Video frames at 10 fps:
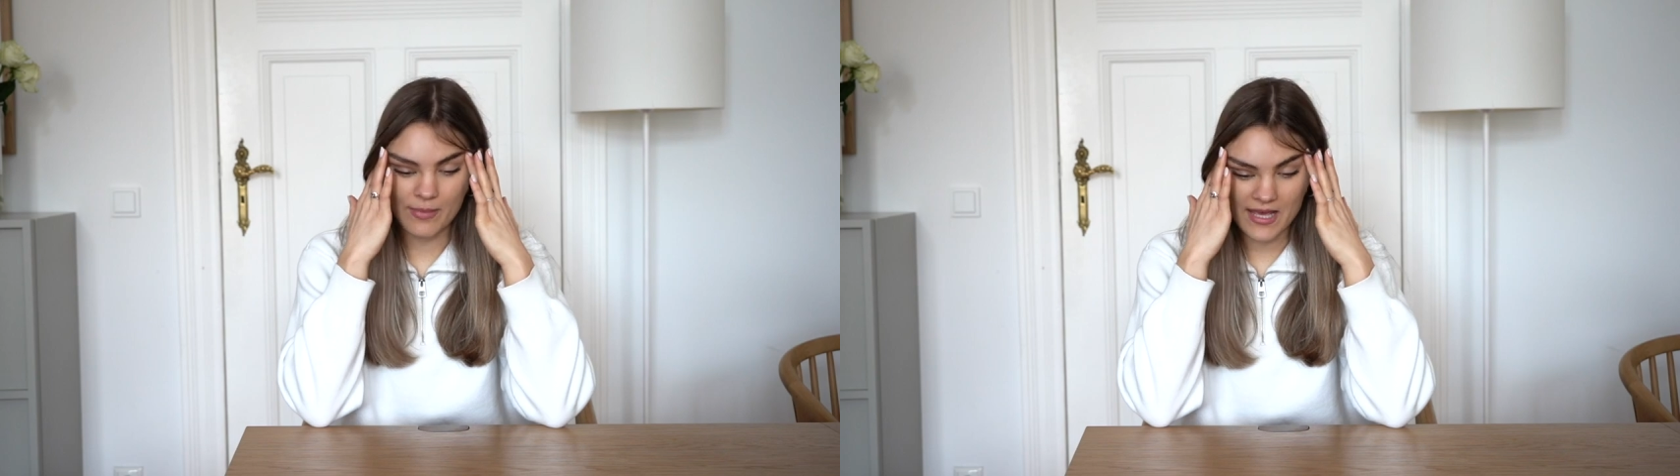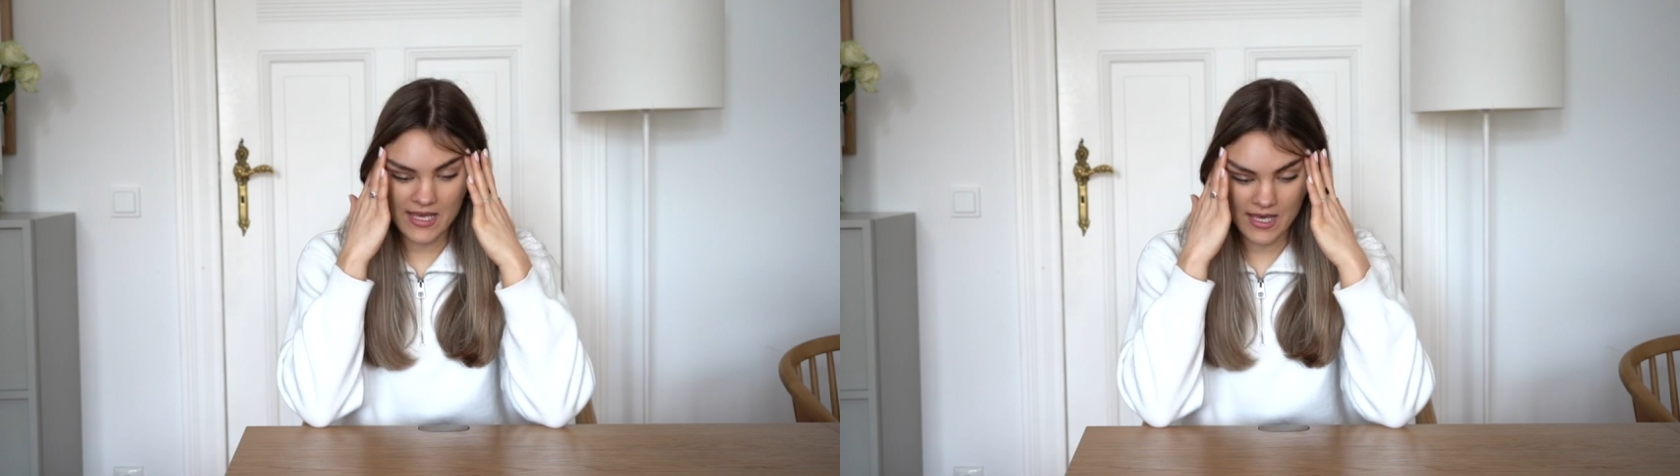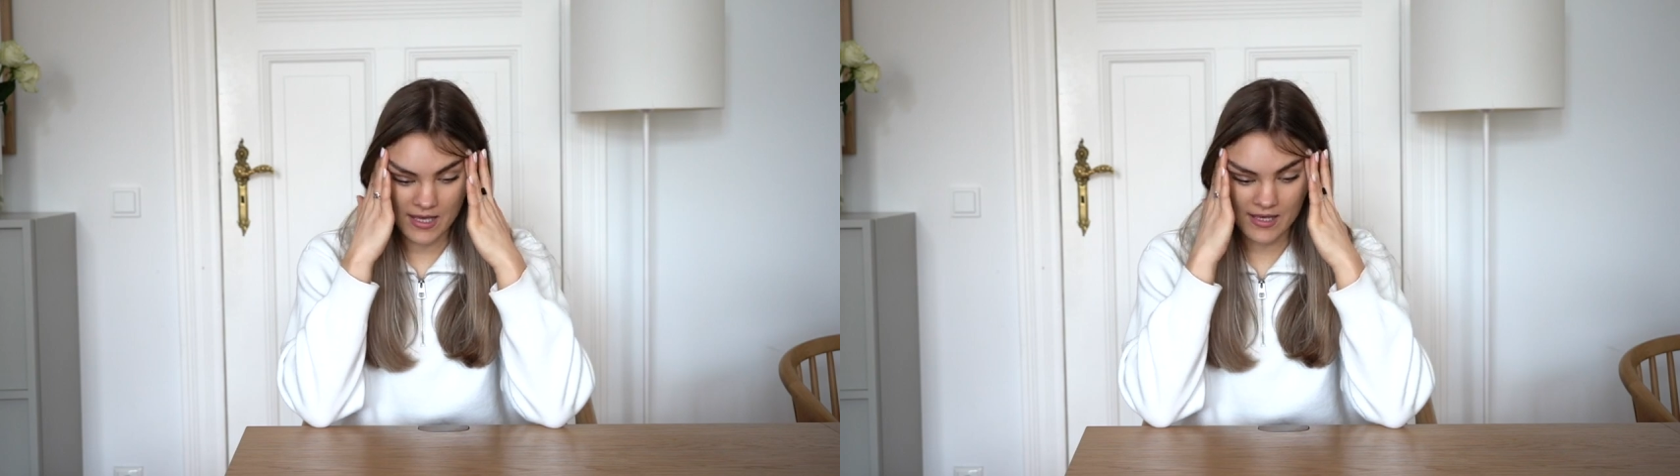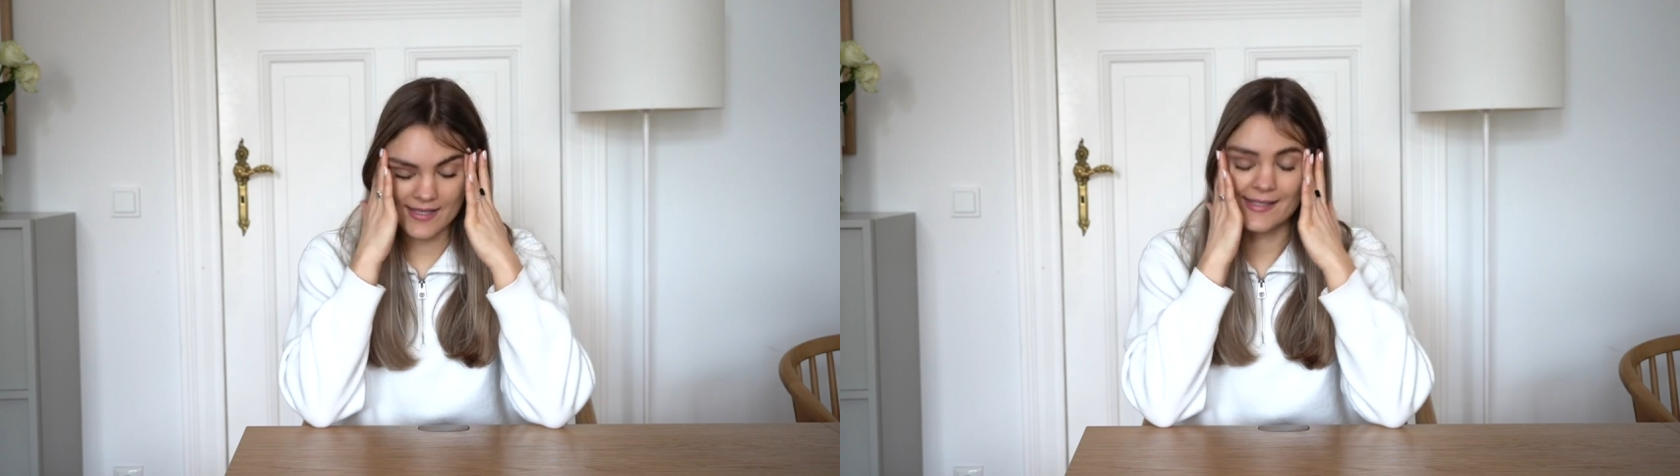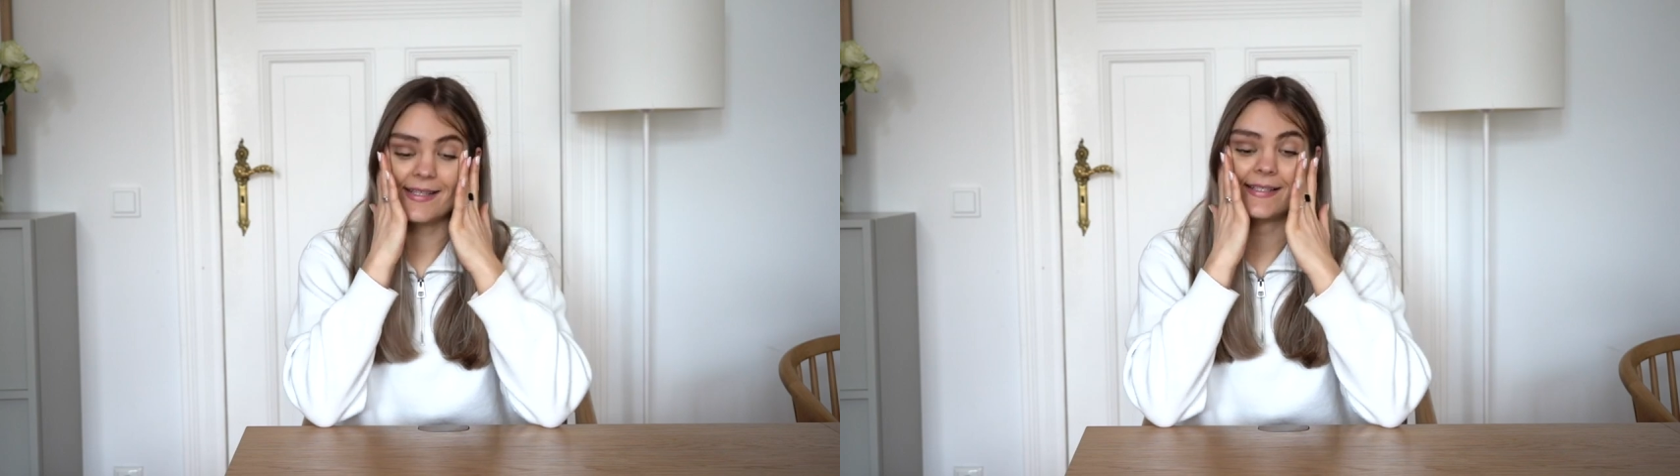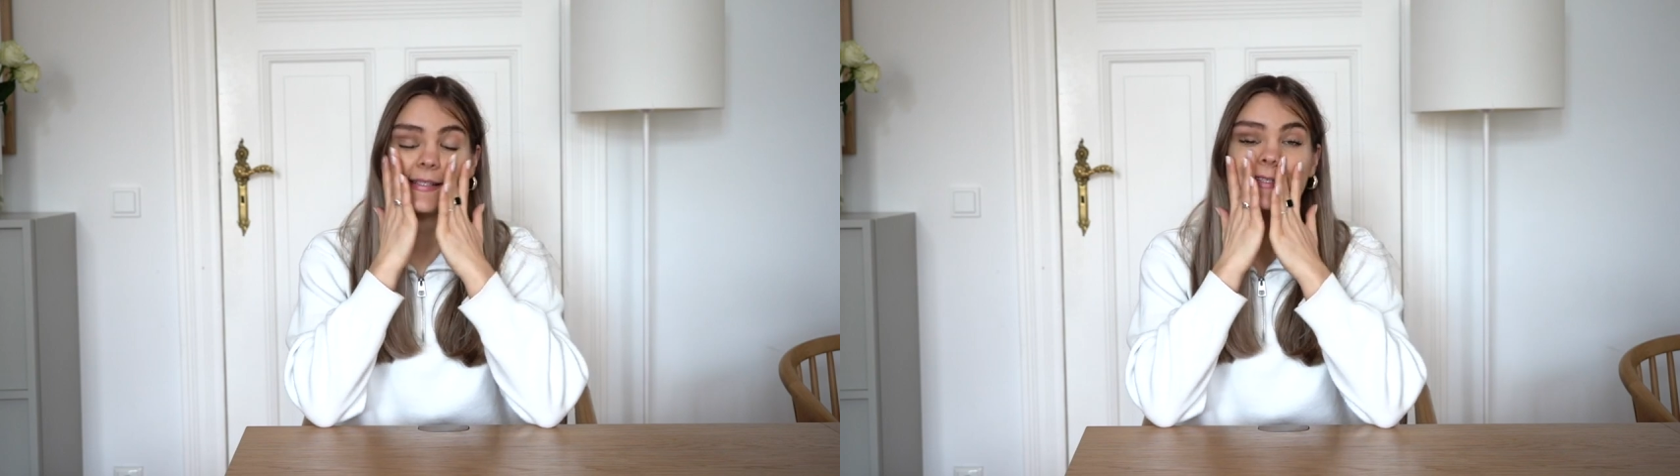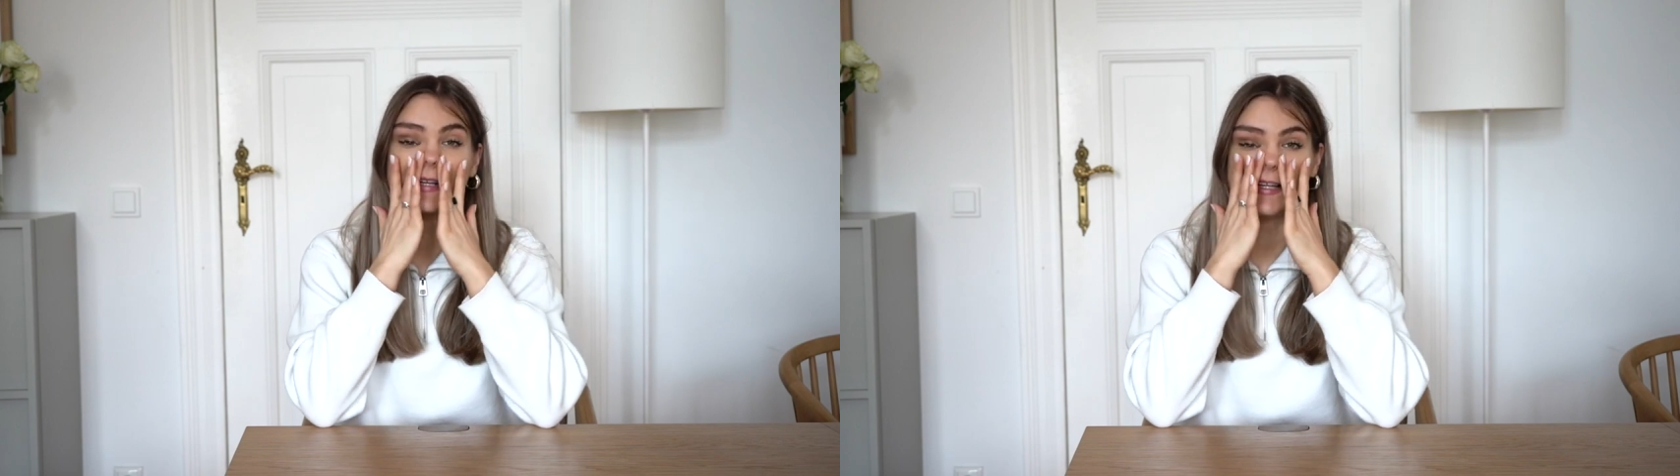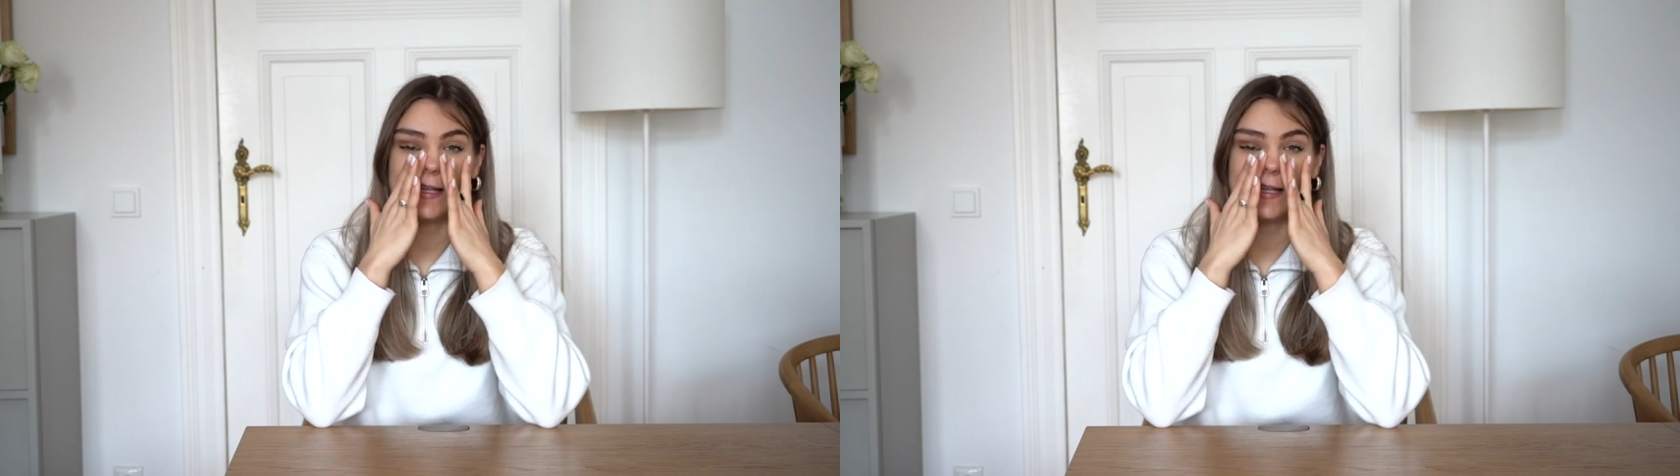baking is